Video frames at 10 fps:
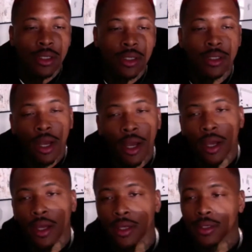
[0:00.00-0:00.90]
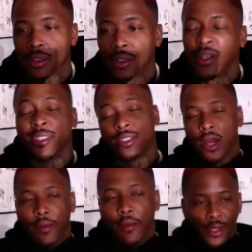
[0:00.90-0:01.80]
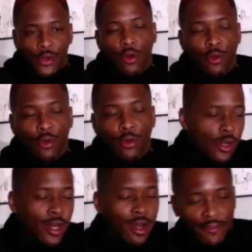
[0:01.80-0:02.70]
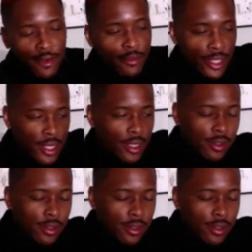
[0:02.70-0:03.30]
yeah. So that means you turn it up for me, huh?